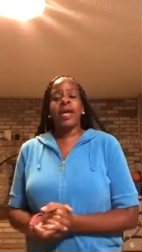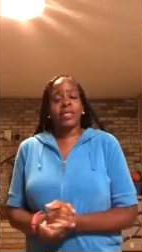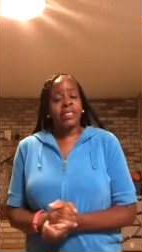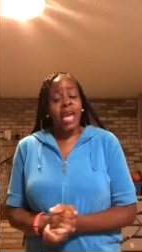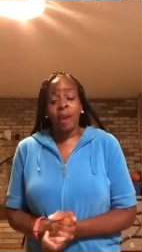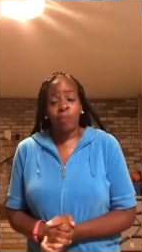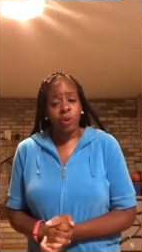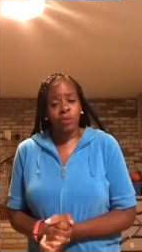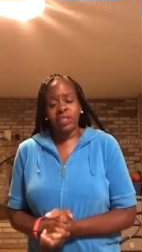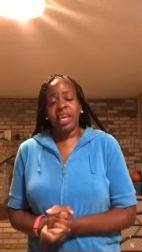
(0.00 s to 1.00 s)

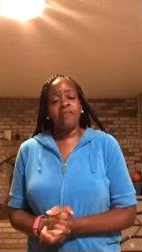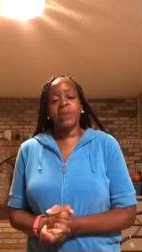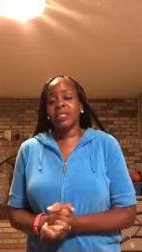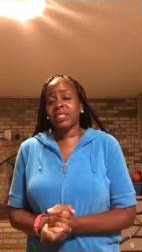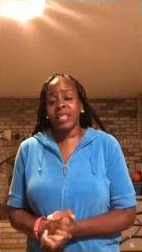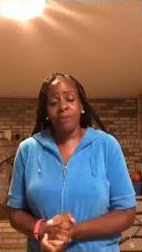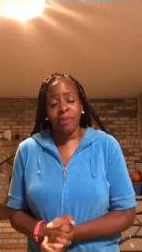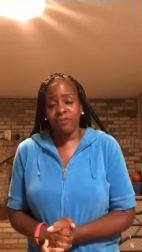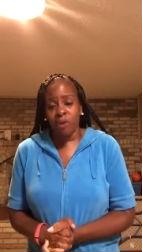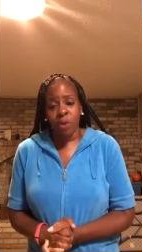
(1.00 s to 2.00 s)
examples that have been set
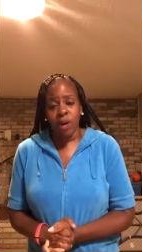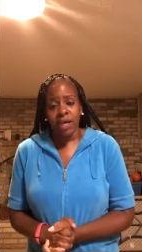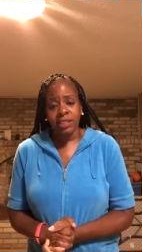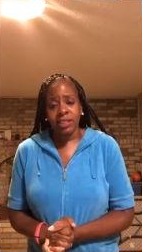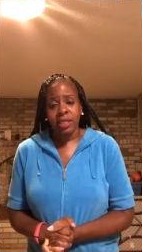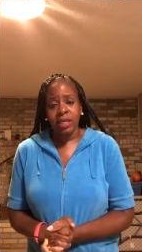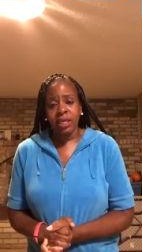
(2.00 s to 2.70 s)
before us.